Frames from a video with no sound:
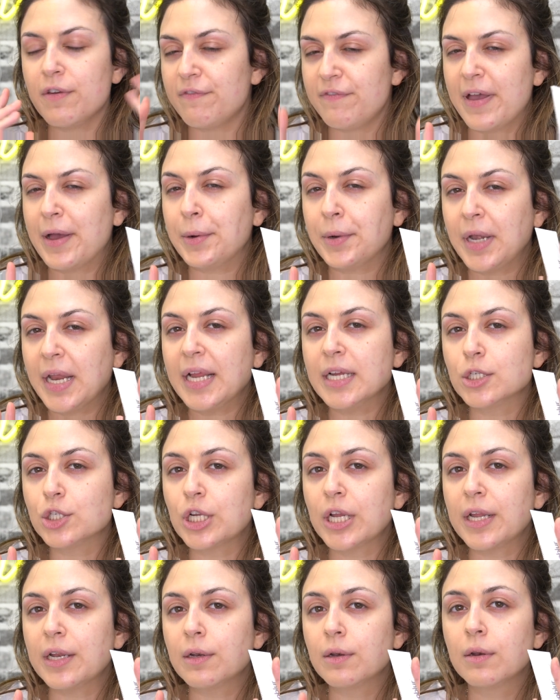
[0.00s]
the
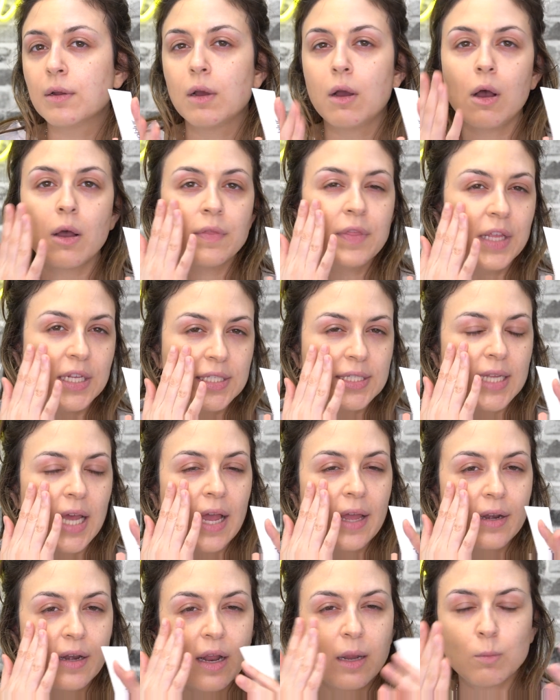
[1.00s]
foundation on this
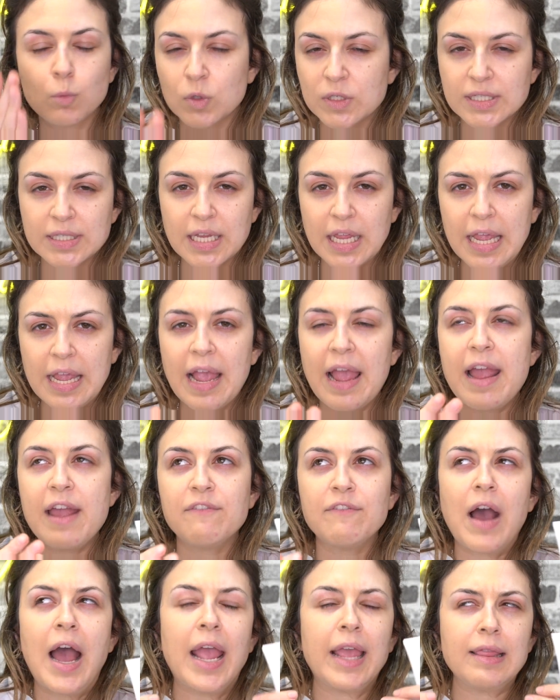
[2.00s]
side and we'll see
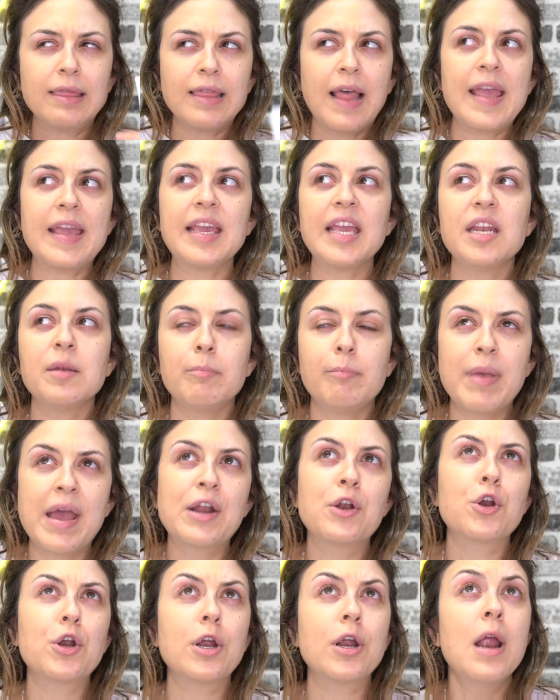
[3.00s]
if I like it
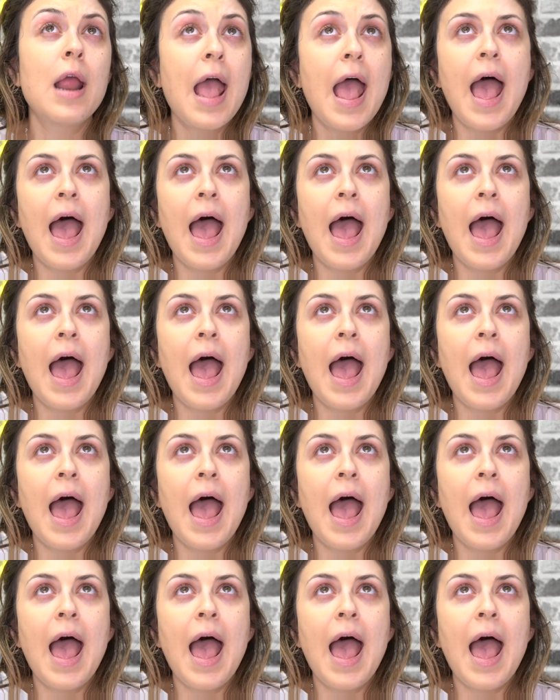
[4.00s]
better